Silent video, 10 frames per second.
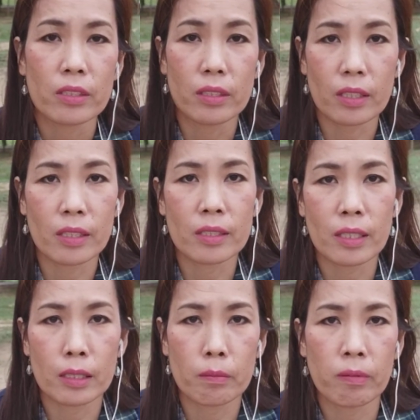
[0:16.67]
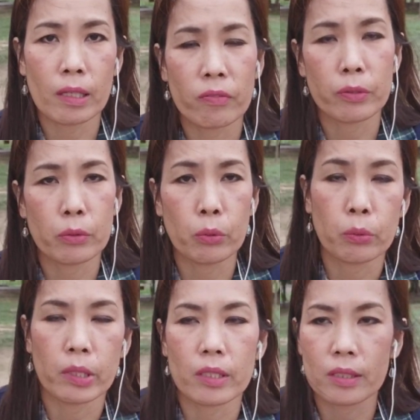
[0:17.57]
stuck inside the flat for two
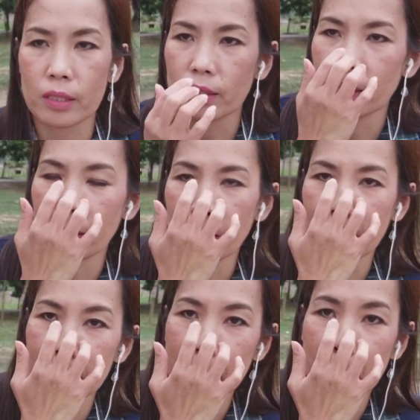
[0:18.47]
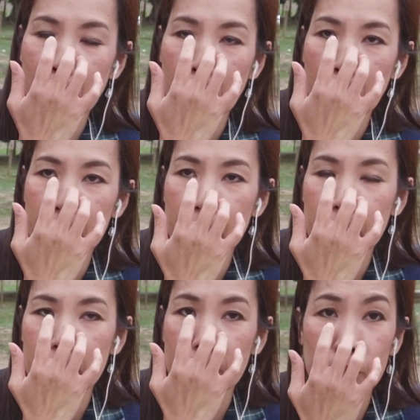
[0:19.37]
weeks, and
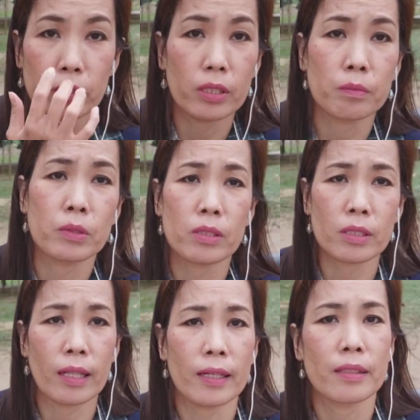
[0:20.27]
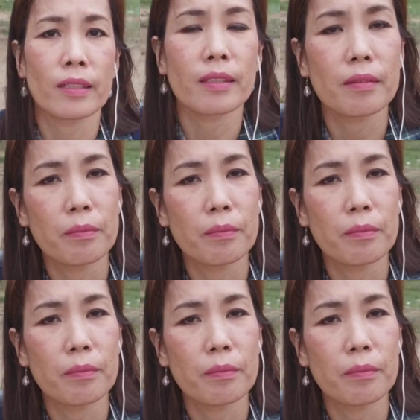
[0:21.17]
I'm just glad that